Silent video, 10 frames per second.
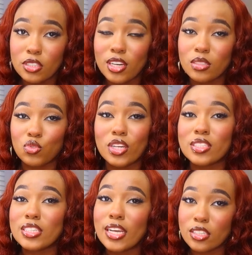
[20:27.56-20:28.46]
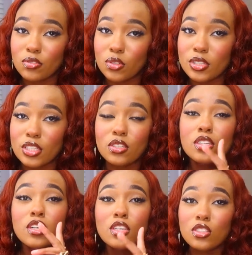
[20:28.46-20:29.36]
TikToks. I'm trying to stay active on there.
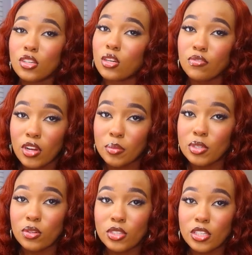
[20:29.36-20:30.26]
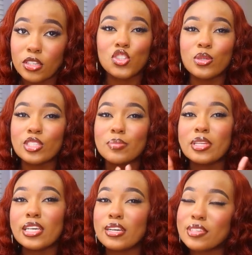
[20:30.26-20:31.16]
So y'all go follow me on there. Show
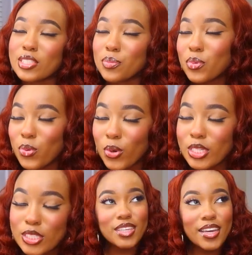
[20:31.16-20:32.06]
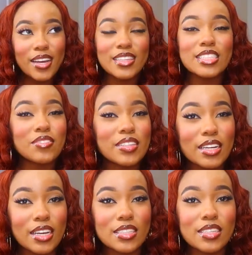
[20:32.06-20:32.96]
some love and support. And yeah, that's everything I
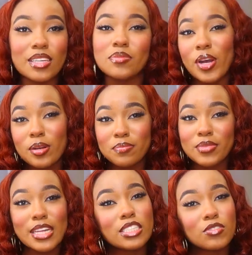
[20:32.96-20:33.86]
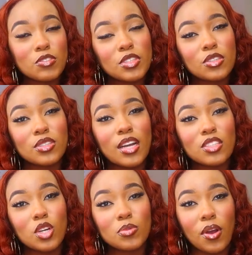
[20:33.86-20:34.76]
got to say. Well, that's it for this video, you
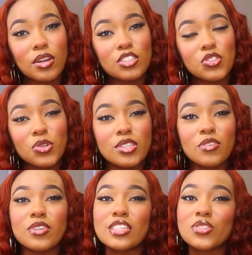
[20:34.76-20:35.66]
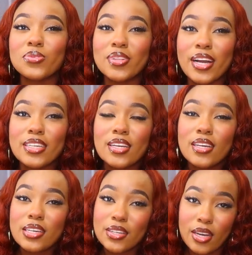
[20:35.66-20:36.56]
guys. Hope you all enjoyed. Don't forget to like,
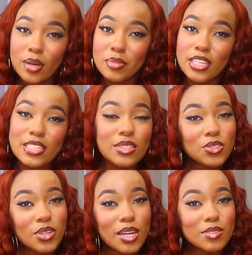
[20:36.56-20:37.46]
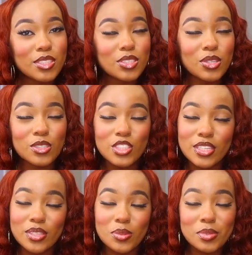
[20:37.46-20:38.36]
comment, and subscribe to your girl
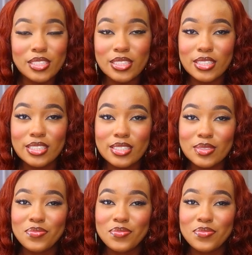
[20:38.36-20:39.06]
channel, please.